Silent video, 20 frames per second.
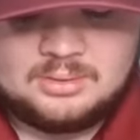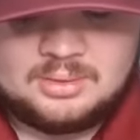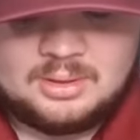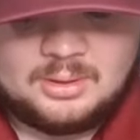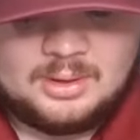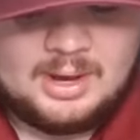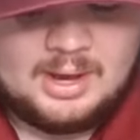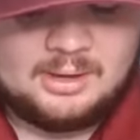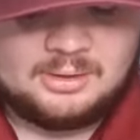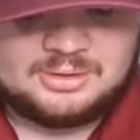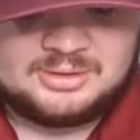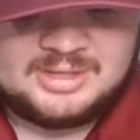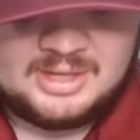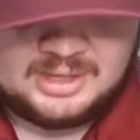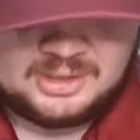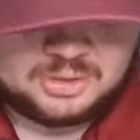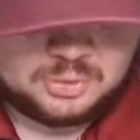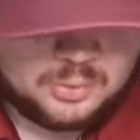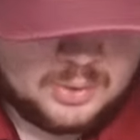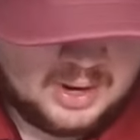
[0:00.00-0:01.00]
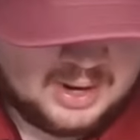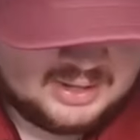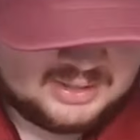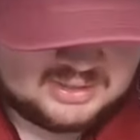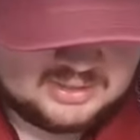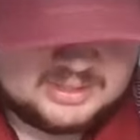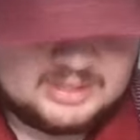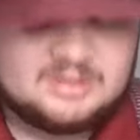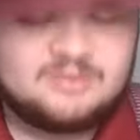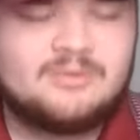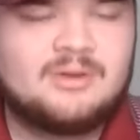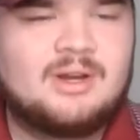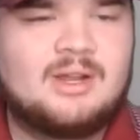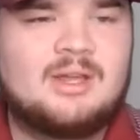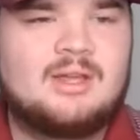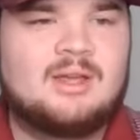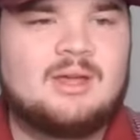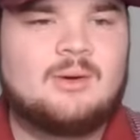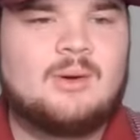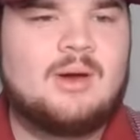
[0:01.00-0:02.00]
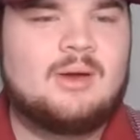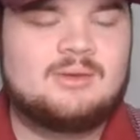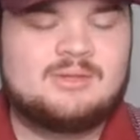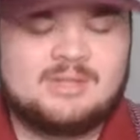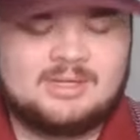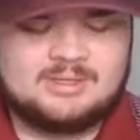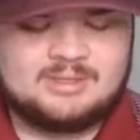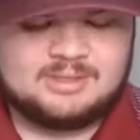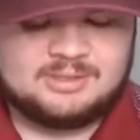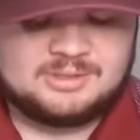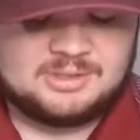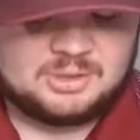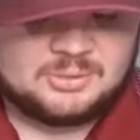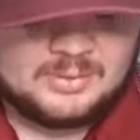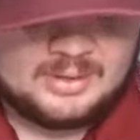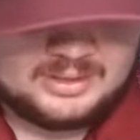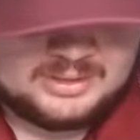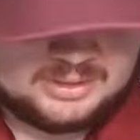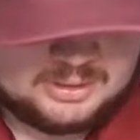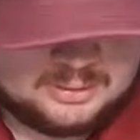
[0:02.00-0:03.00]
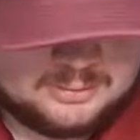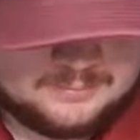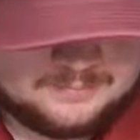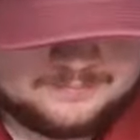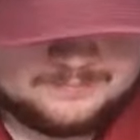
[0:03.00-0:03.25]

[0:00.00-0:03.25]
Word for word: Ohio State twice. That's funny. Ohio State's listed twice here.